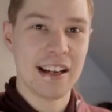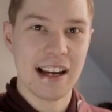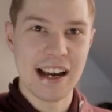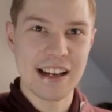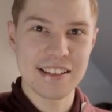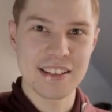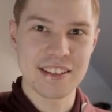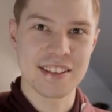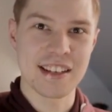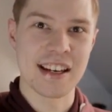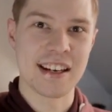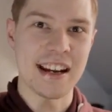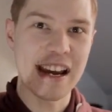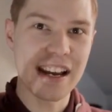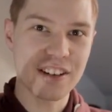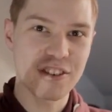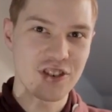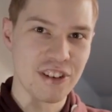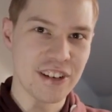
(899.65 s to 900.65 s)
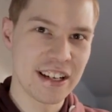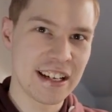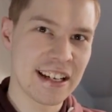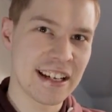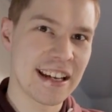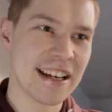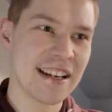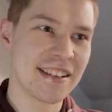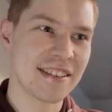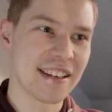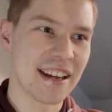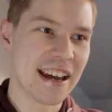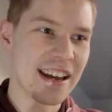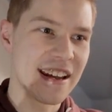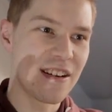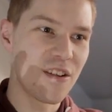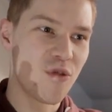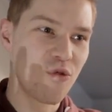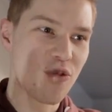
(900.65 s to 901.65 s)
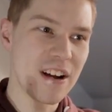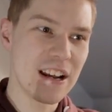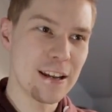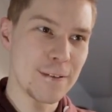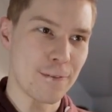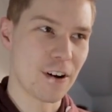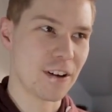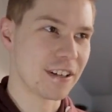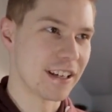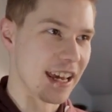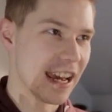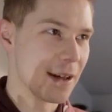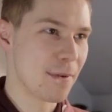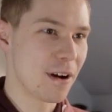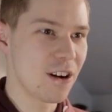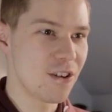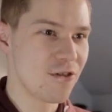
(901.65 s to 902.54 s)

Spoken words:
as I said, ASTRONEER is a really fun game. I